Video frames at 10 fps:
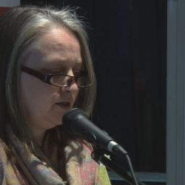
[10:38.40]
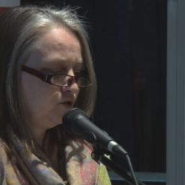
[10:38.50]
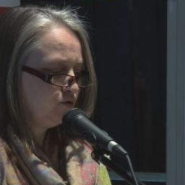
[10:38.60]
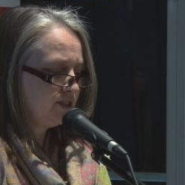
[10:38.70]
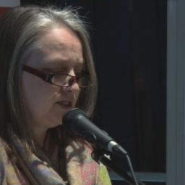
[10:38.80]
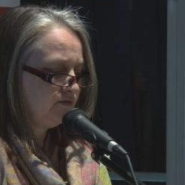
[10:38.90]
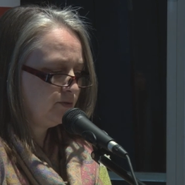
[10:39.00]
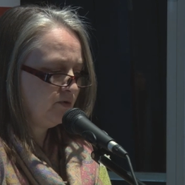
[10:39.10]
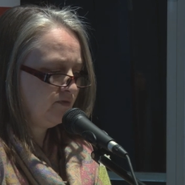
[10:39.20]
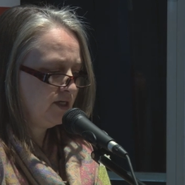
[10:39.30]
Those service
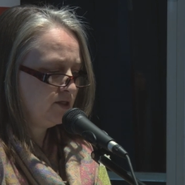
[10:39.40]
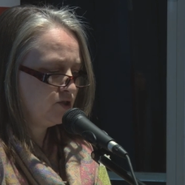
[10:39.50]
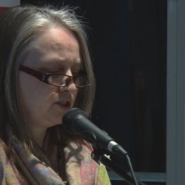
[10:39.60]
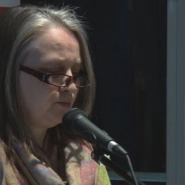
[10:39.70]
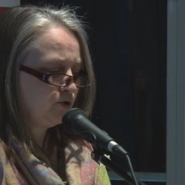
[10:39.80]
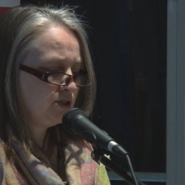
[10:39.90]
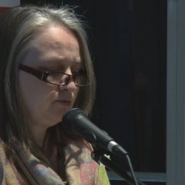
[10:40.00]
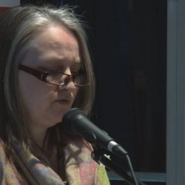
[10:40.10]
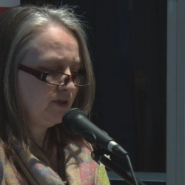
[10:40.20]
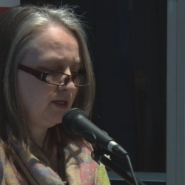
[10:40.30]
providers
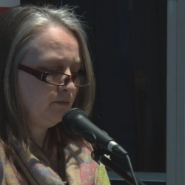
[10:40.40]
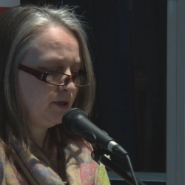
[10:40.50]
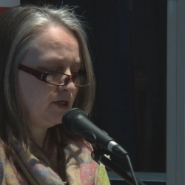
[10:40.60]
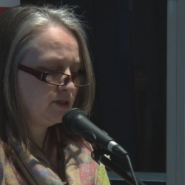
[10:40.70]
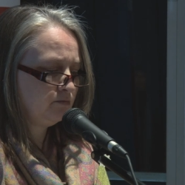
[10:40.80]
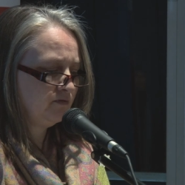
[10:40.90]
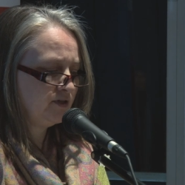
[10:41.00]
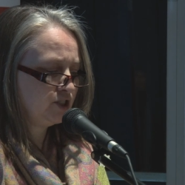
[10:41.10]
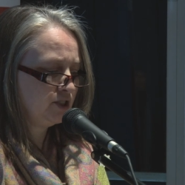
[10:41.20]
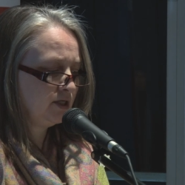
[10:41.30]
responsible for the named person
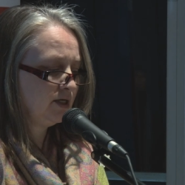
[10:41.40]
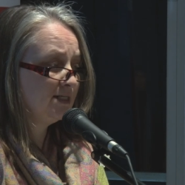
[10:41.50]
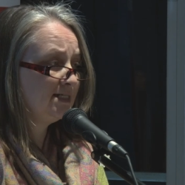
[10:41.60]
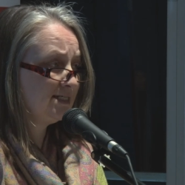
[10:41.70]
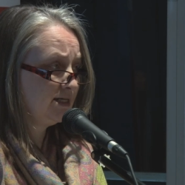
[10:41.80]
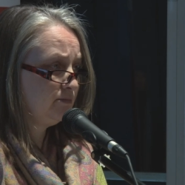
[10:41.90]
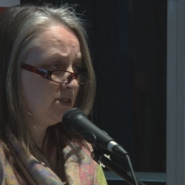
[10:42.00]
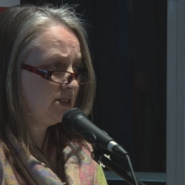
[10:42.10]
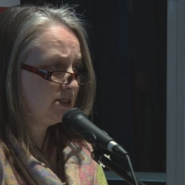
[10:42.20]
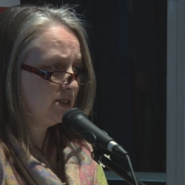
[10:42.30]
provision are the same
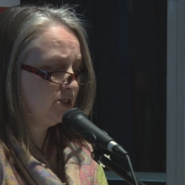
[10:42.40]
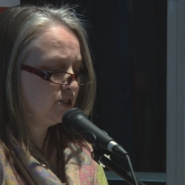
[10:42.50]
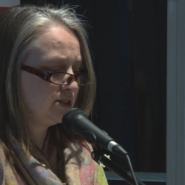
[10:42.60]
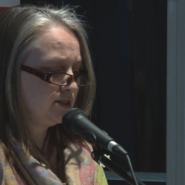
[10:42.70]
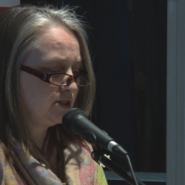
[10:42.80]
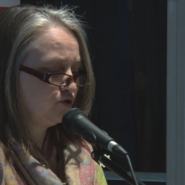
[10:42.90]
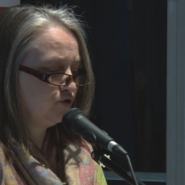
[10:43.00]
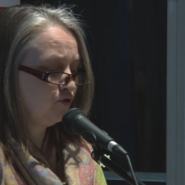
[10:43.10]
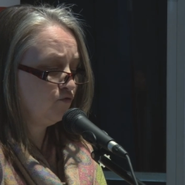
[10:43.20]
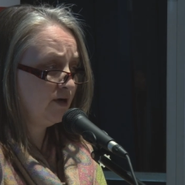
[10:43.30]
state agencies who
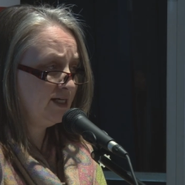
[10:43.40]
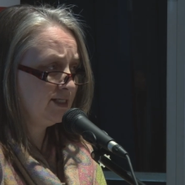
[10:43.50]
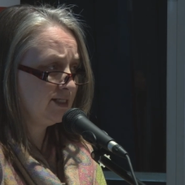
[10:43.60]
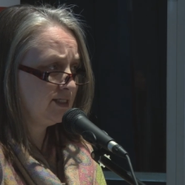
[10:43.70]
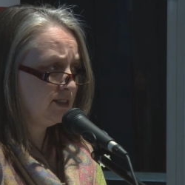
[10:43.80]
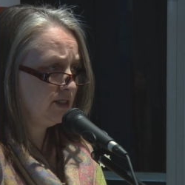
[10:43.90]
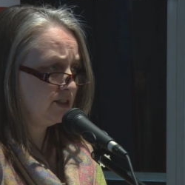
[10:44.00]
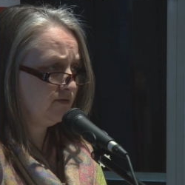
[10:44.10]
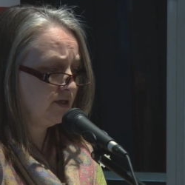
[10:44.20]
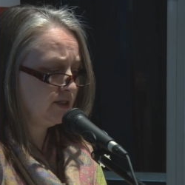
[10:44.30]
are already at
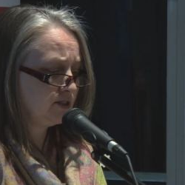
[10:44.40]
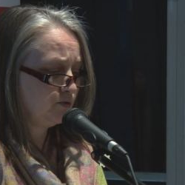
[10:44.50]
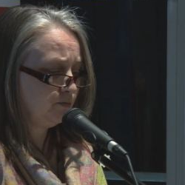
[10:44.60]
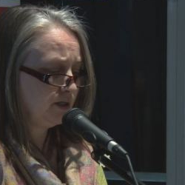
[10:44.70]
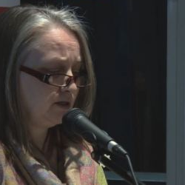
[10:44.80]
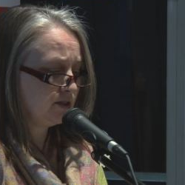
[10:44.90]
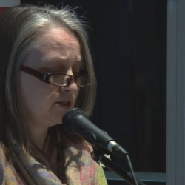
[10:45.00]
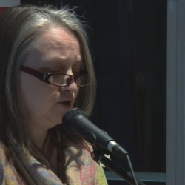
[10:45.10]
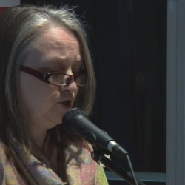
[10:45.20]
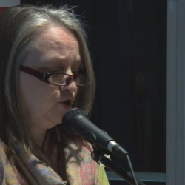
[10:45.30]
serious variance with
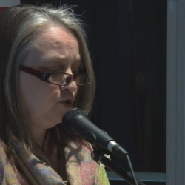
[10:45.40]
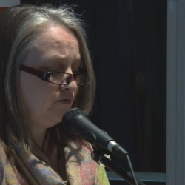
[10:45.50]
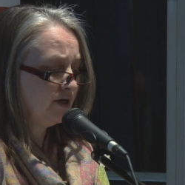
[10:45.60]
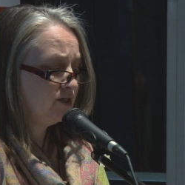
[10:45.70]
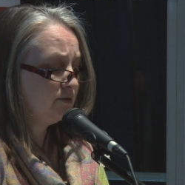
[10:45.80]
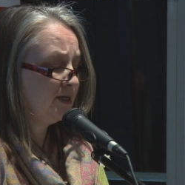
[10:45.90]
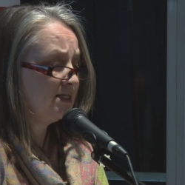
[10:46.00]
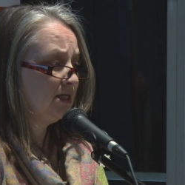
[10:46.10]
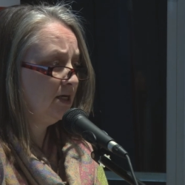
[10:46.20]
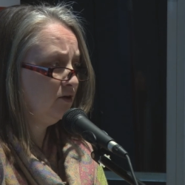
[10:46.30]
parents over how to
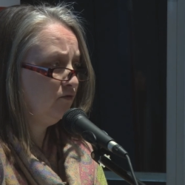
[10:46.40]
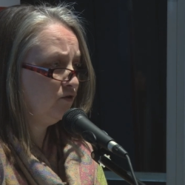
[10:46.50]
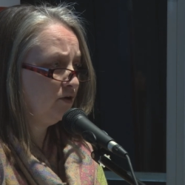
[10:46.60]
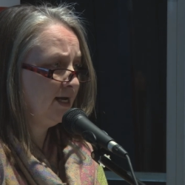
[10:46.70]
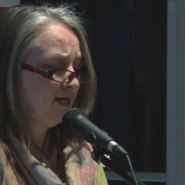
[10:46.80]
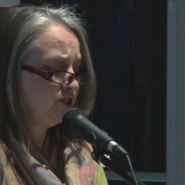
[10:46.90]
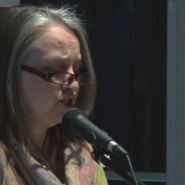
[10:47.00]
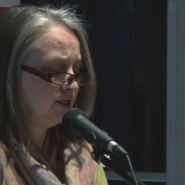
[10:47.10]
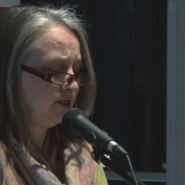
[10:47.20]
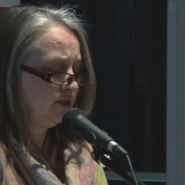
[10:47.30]
best care for and
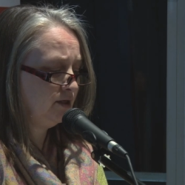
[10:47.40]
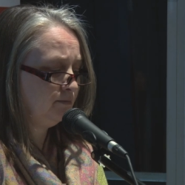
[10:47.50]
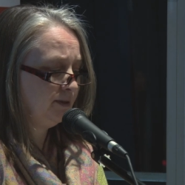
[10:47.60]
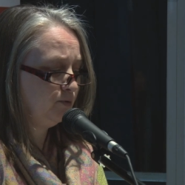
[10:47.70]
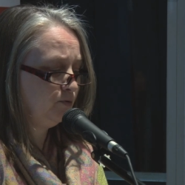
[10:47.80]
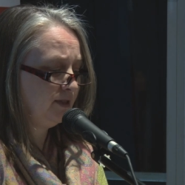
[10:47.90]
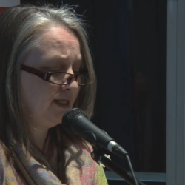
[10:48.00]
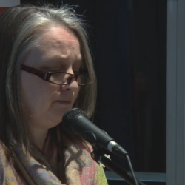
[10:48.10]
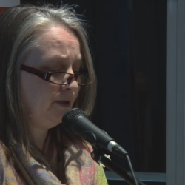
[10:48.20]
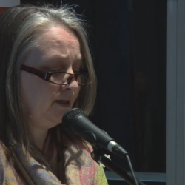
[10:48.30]
educate young people with
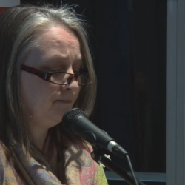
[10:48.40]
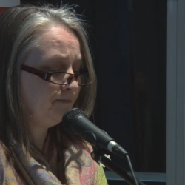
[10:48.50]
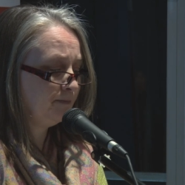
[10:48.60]
ME.